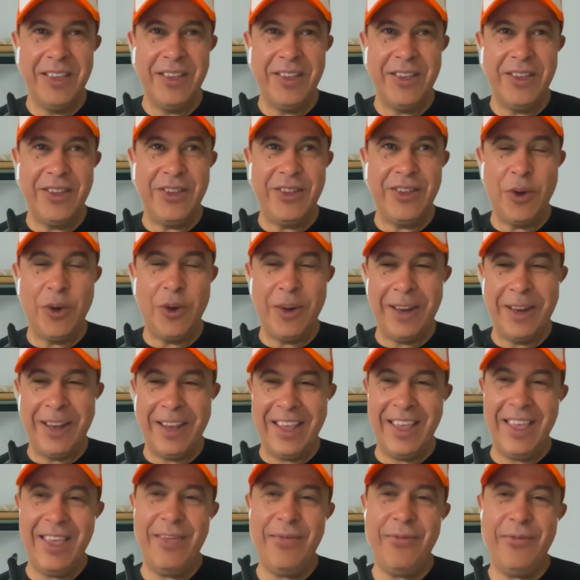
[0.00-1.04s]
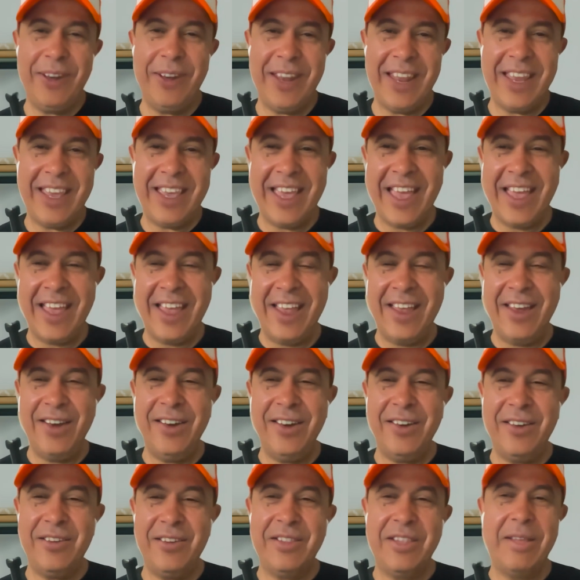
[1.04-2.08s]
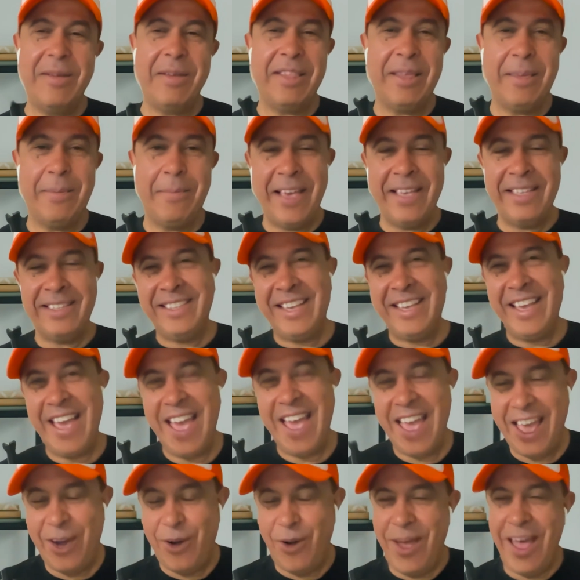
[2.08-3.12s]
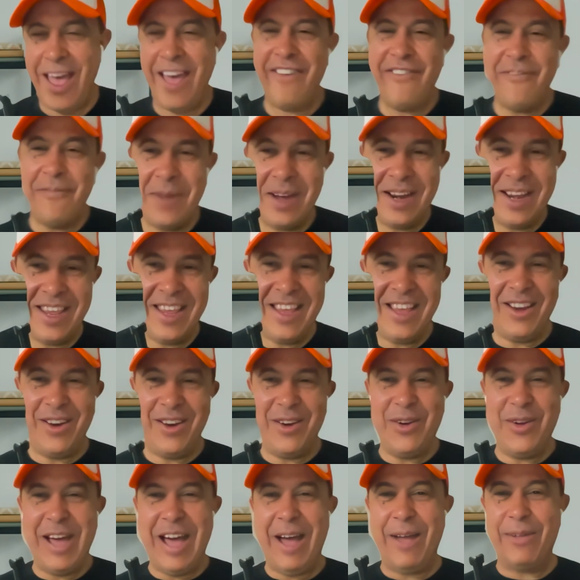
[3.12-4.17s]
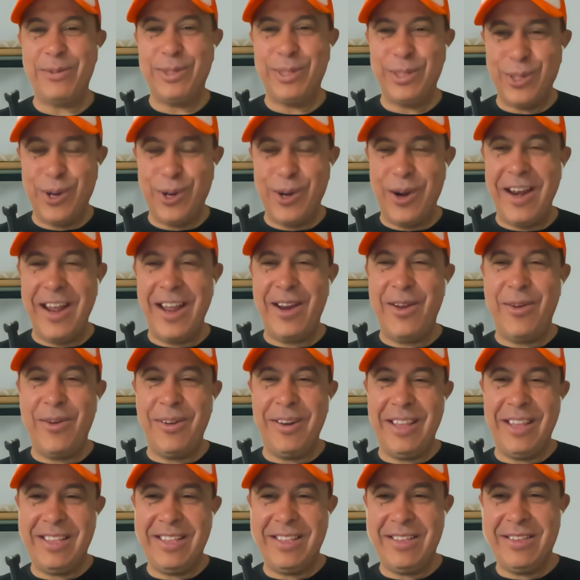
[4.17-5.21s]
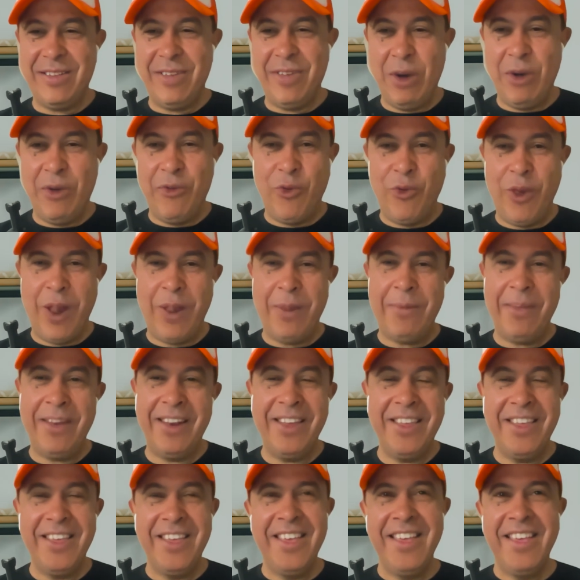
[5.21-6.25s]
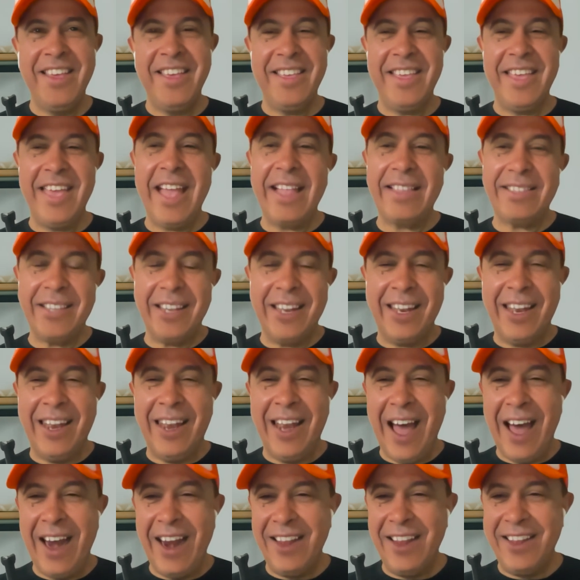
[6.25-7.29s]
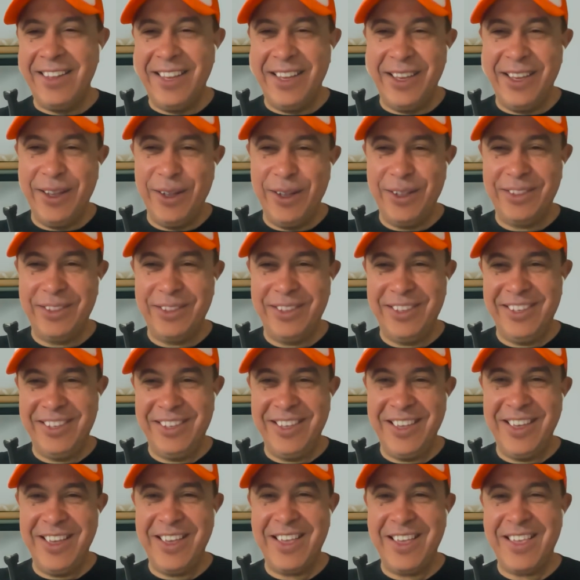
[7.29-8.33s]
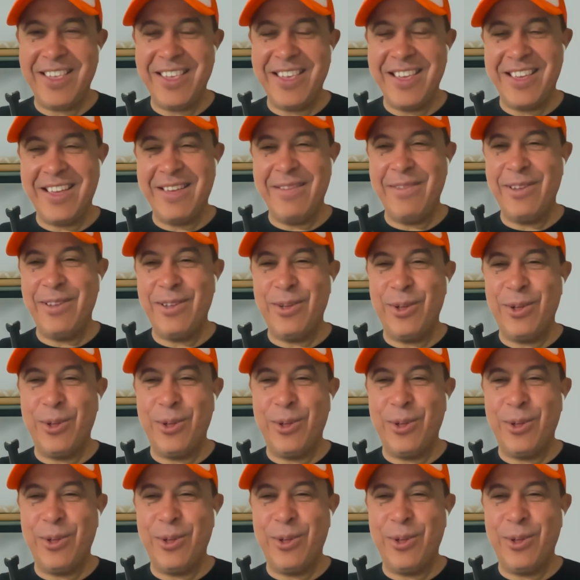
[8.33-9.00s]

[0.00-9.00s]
they don't believe that they can. They may say, "Hey, I don't have money. I don't know how to start. I don't," because it's overwhelming. Yeah, it's a lot of deals. They come and